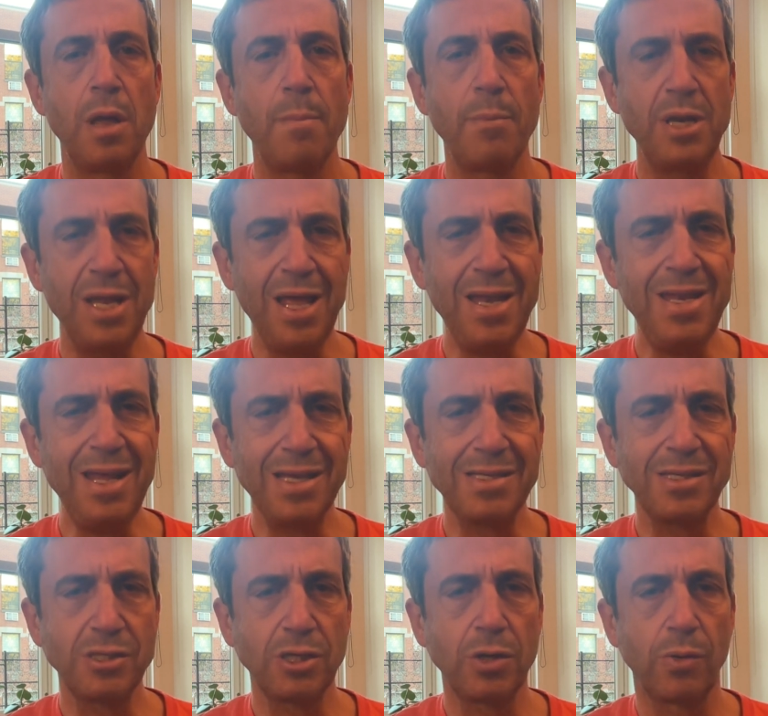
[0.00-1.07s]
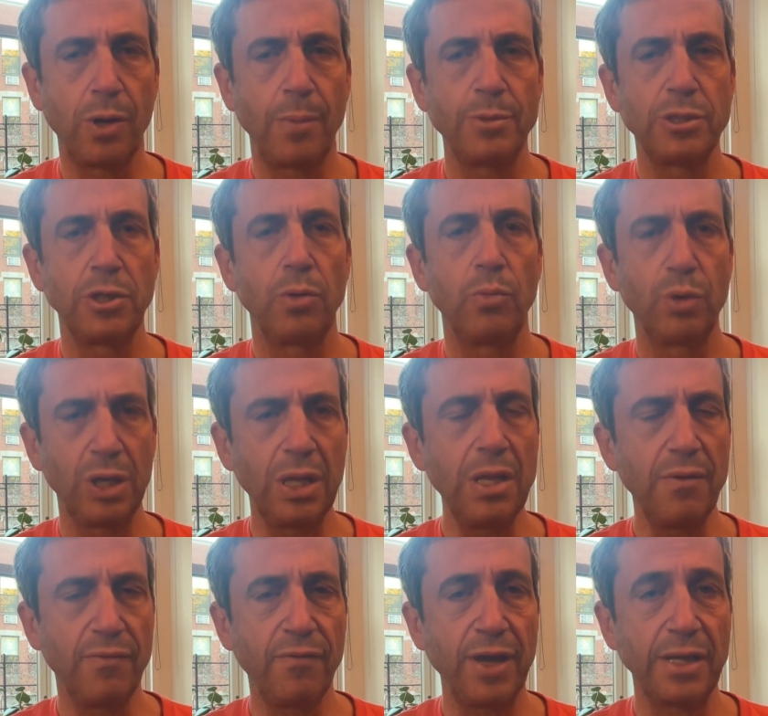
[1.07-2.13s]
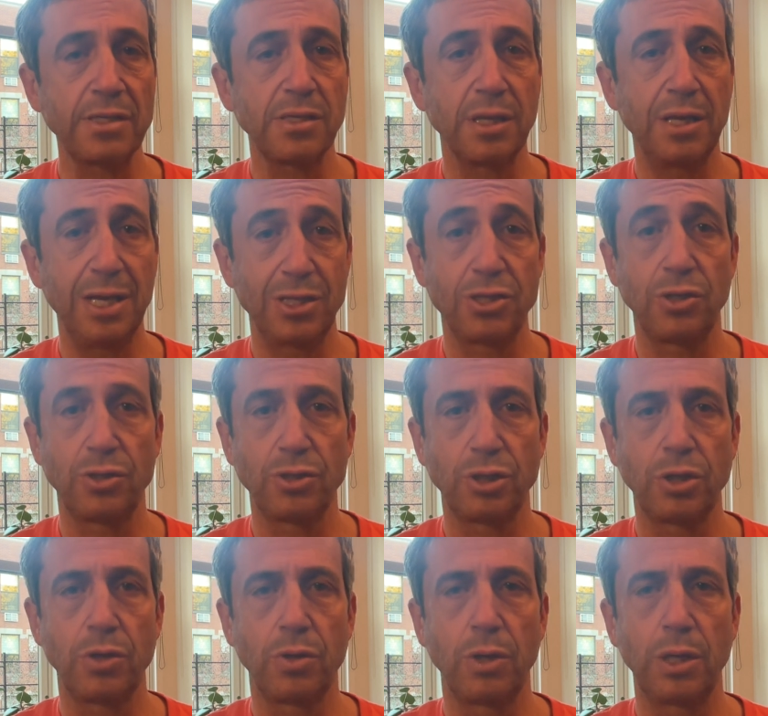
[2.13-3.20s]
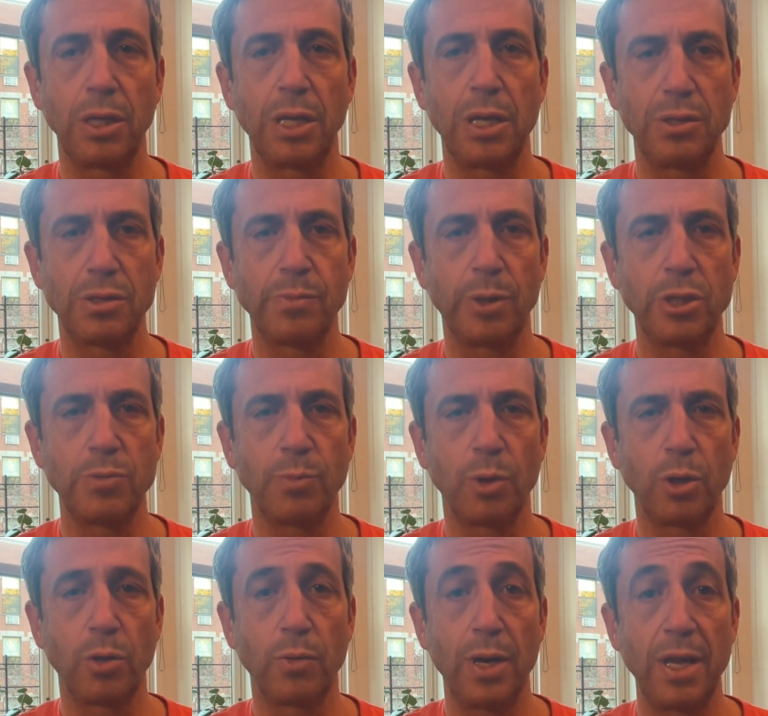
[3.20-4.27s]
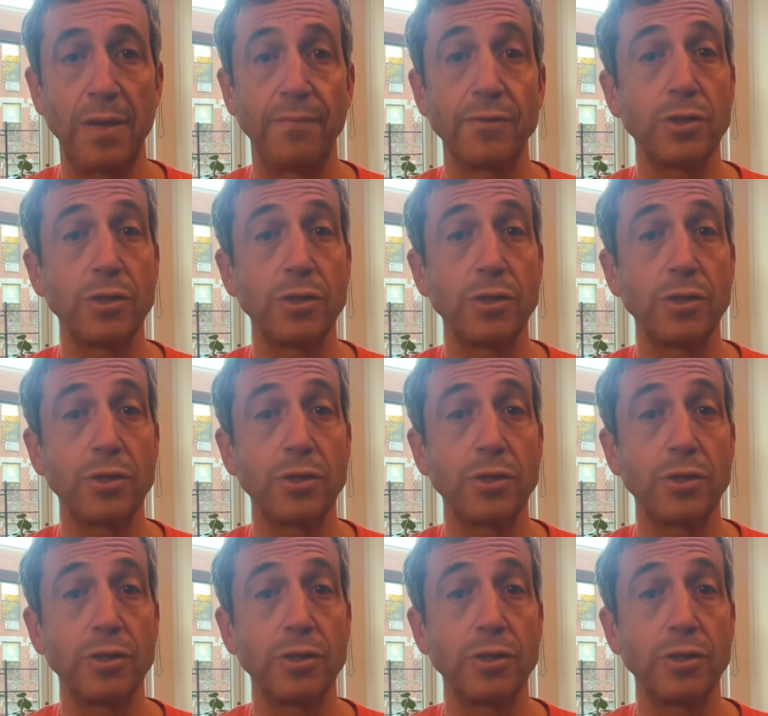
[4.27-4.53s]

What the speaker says: Menendez's corruption really affects national security and is much more grave.